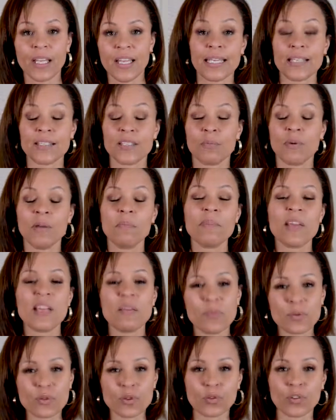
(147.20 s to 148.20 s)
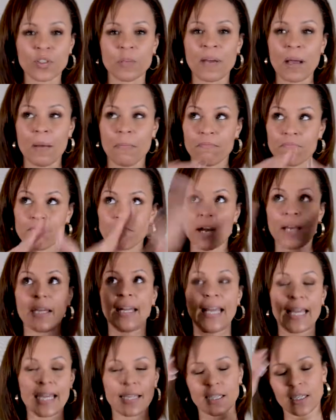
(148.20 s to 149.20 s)
So when people talk about
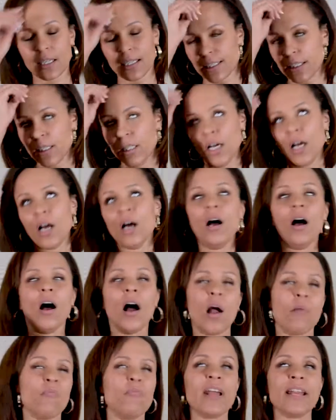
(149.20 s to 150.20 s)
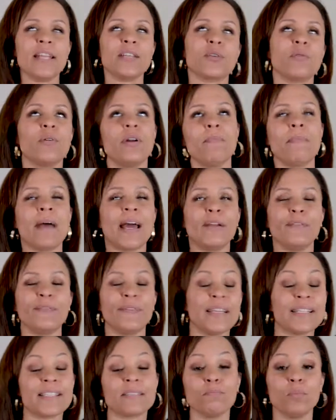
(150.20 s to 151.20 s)
money and they're like, I'm ready to
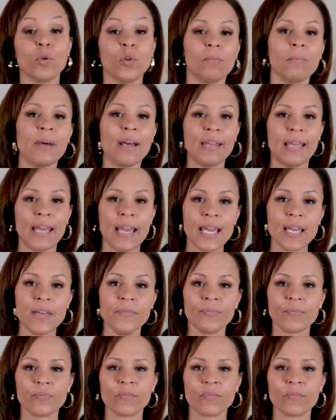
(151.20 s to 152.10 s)
manifest more money